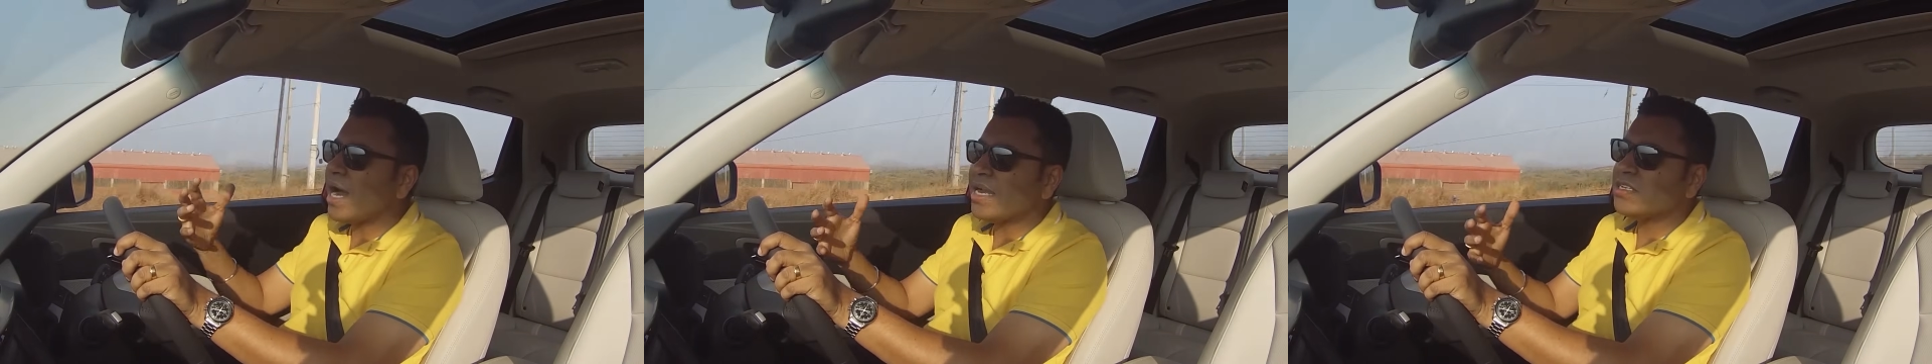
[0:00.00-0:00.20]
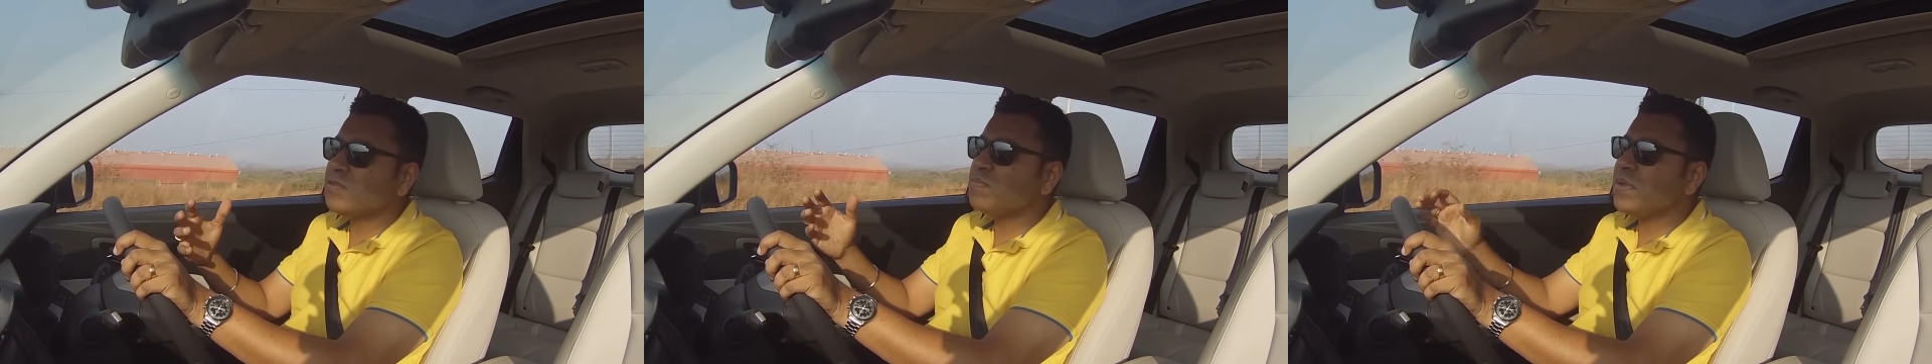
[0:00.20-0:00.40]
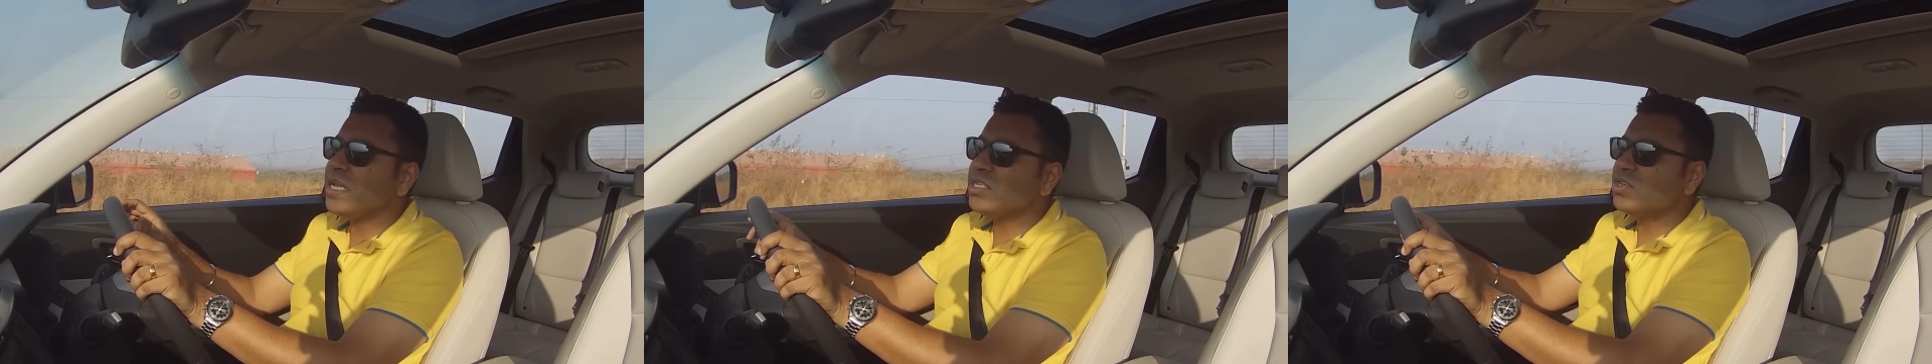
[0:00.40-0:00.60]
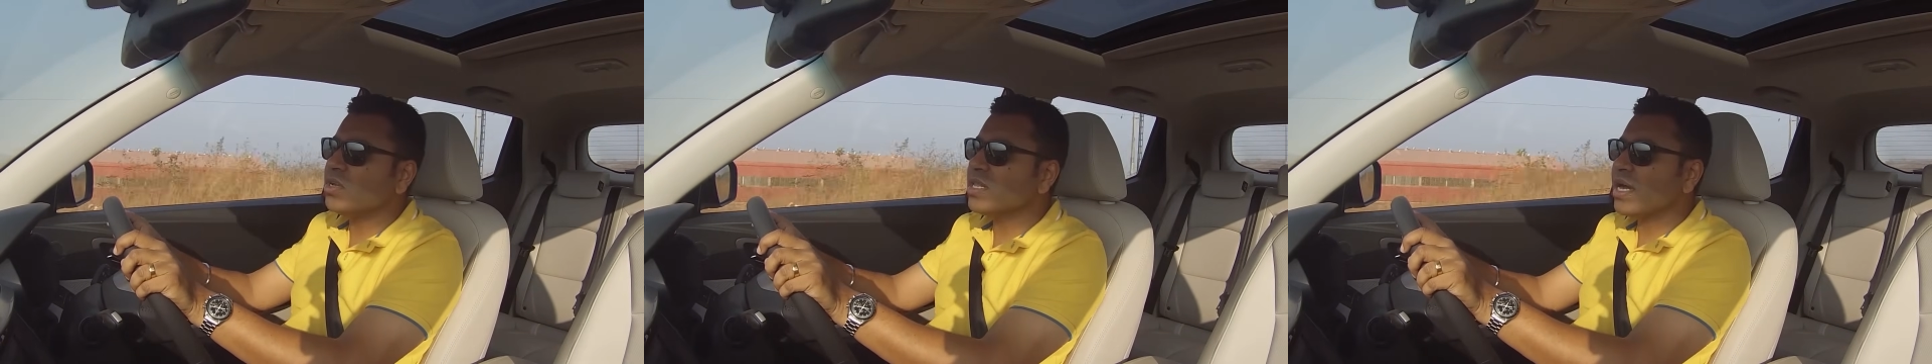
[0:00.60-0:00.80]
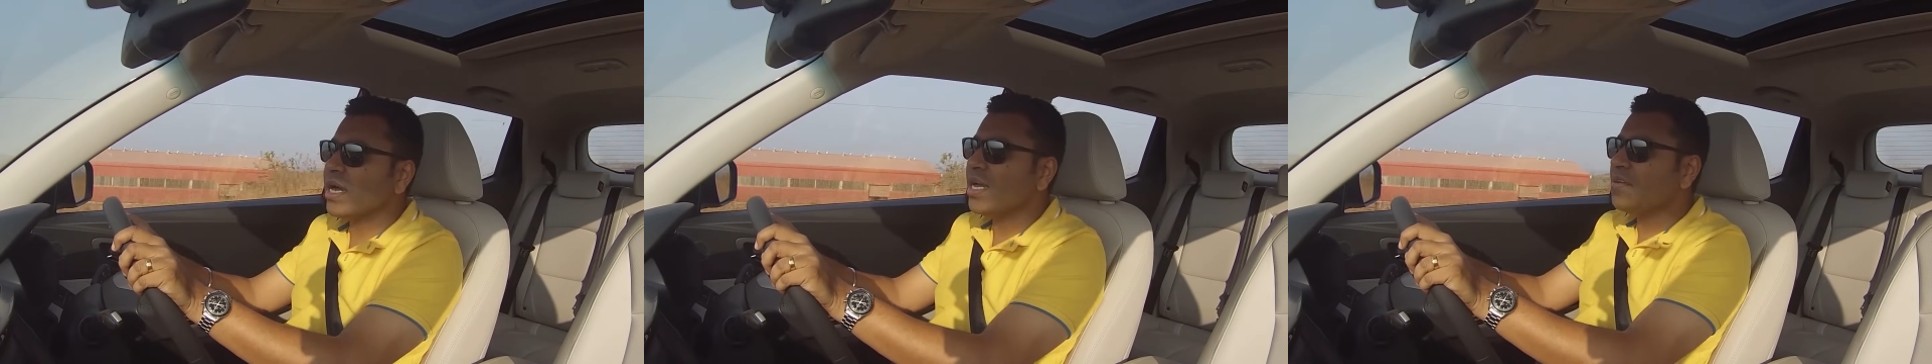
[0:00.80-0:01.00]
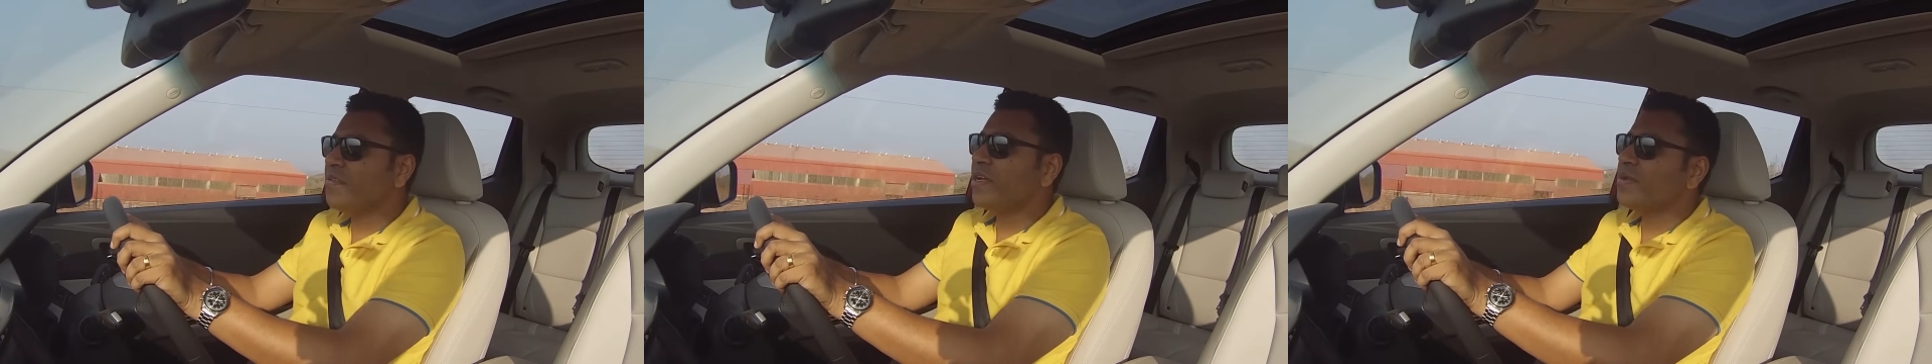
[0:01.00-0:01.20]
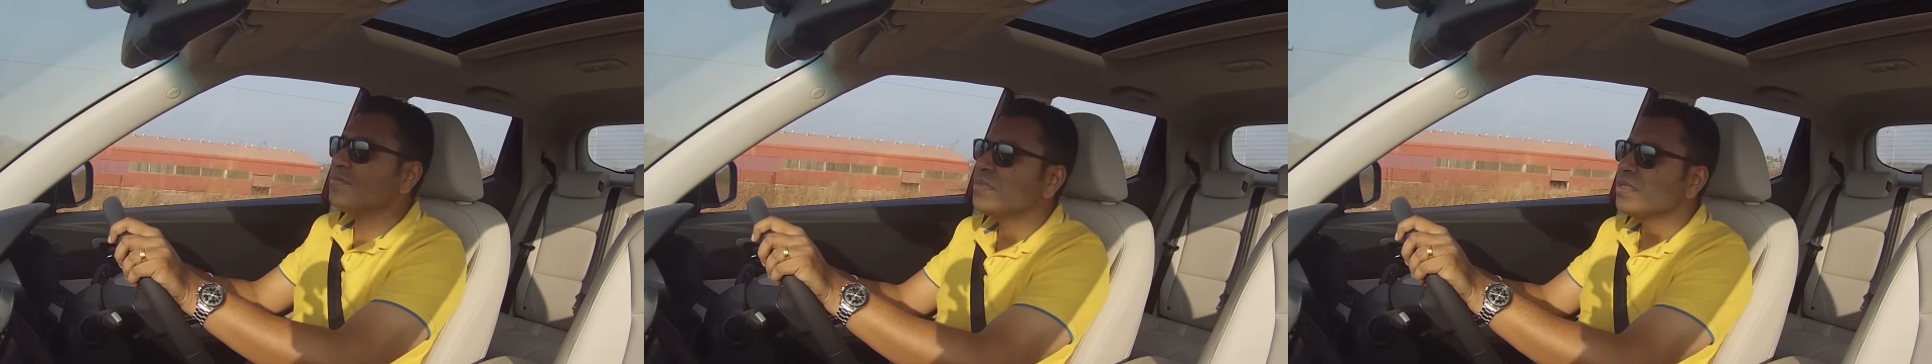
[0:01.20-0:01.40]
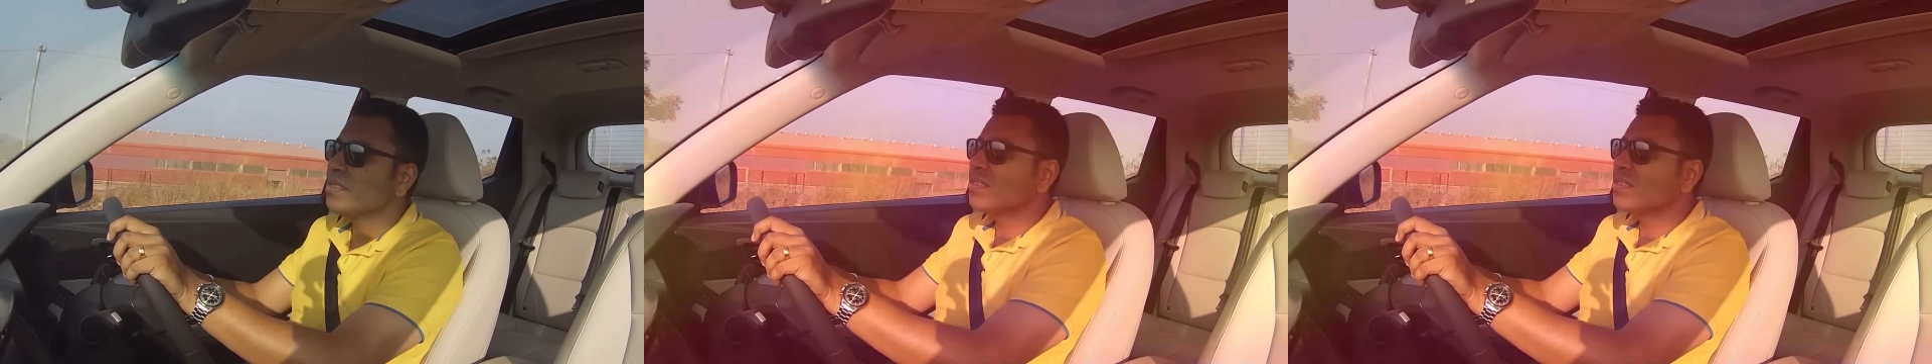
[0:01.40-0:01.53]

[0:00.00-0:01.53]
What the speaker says: high speeds on the highway.